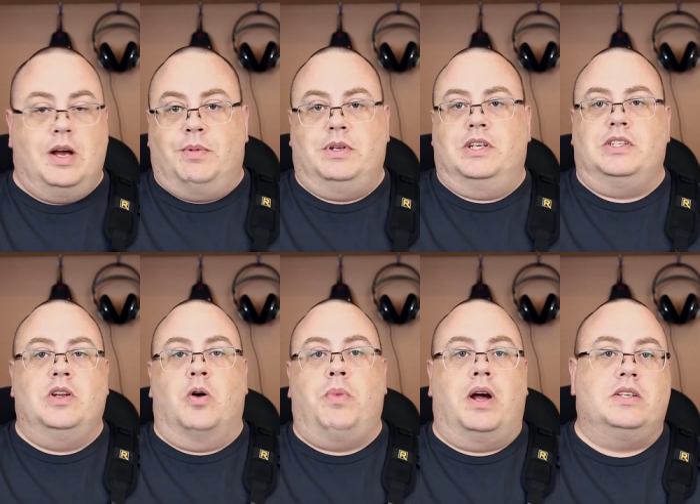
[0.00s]
But just
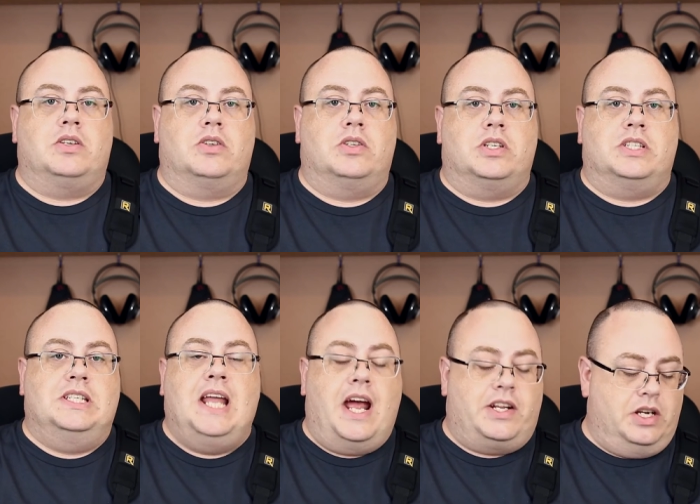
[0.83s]
nobody's going to just
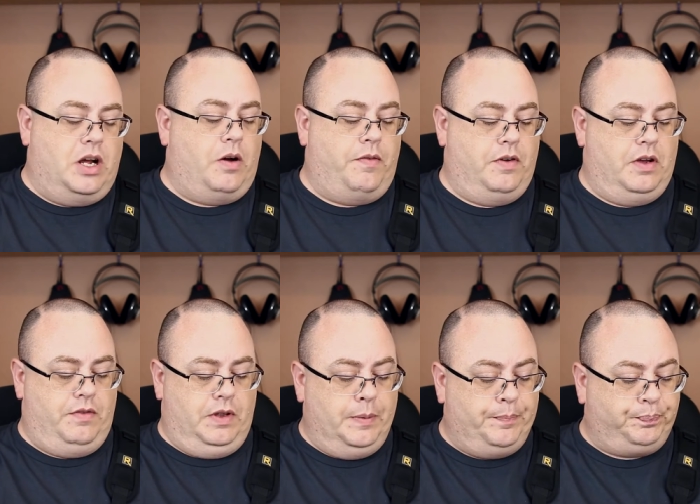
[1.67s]
snatch it off
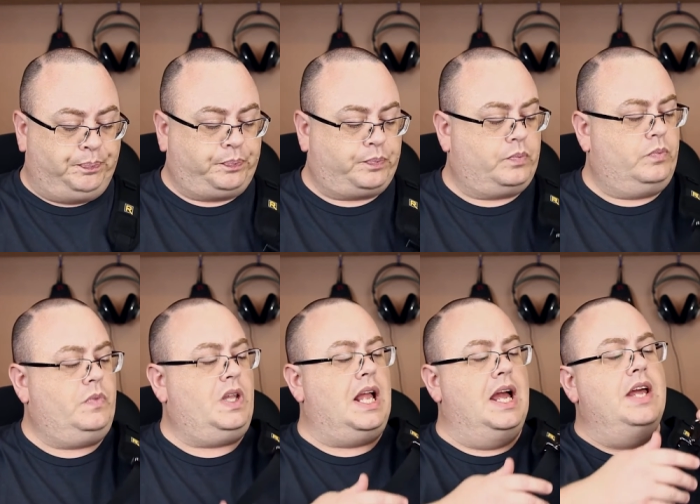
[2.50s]
of you.
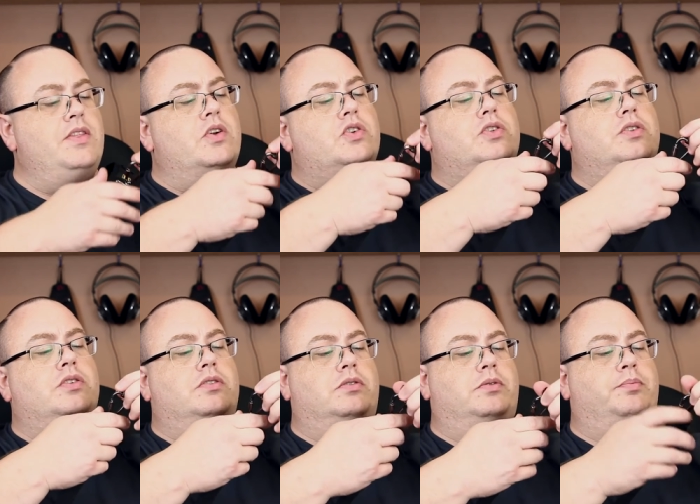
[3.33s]
And there's
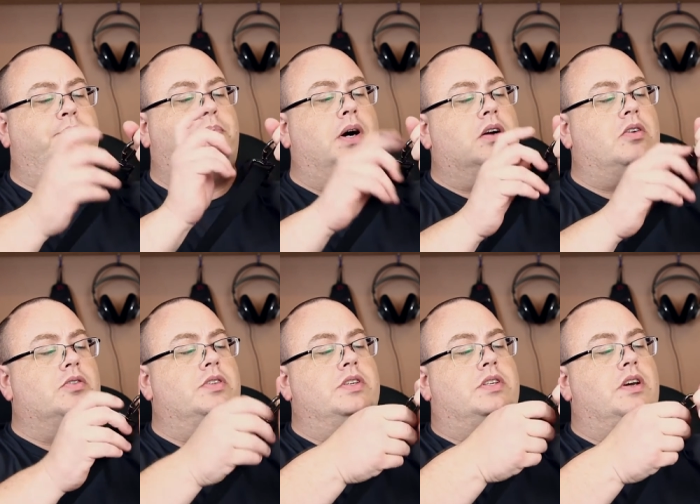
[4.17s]

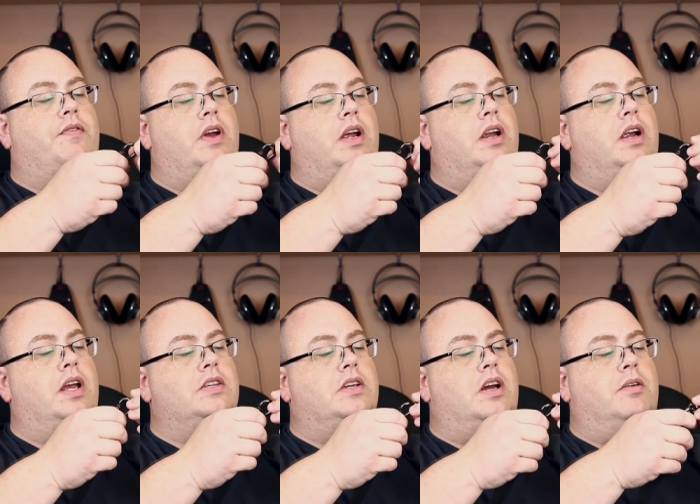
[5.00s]
buckles and stuff right here. I
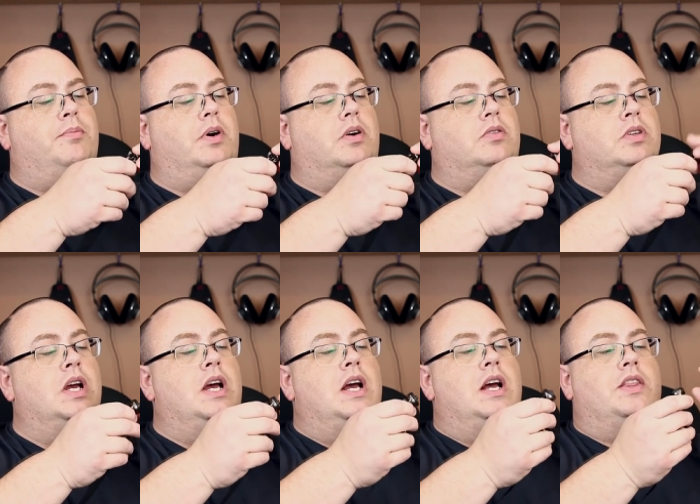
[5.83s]
guess it's called buckle.
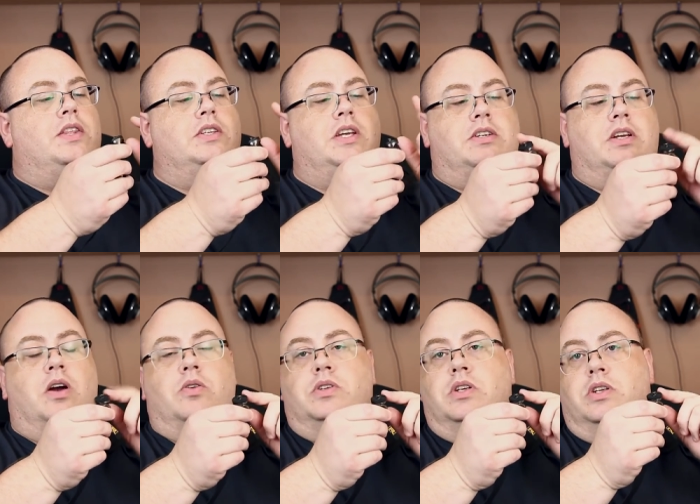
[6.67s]
This actually
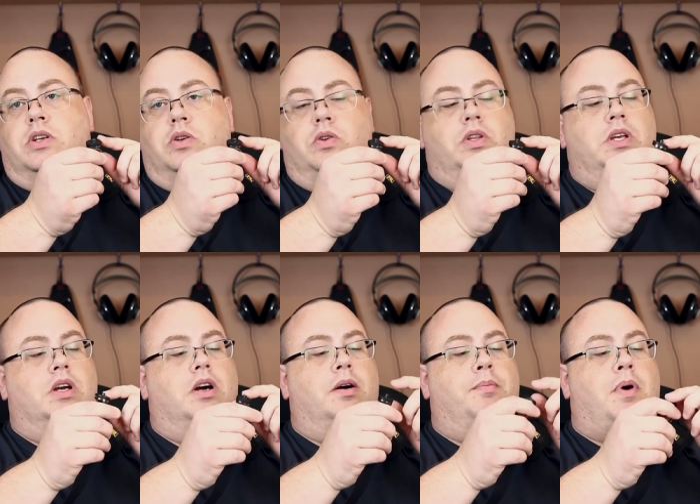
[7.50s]
goes into
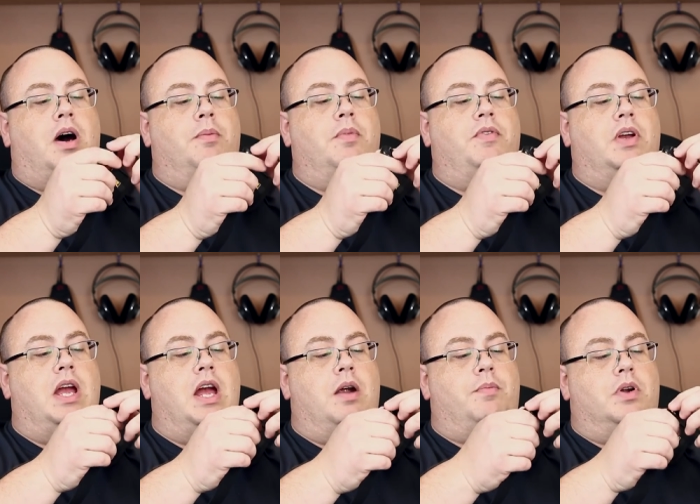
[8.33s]
the uh, bottom of your
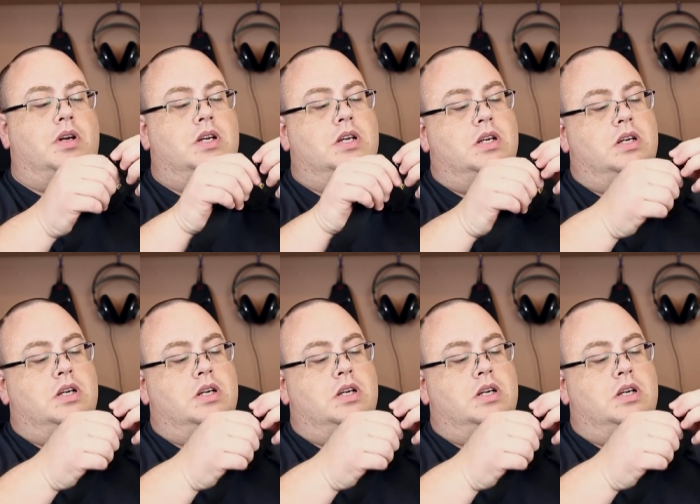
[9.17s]
camera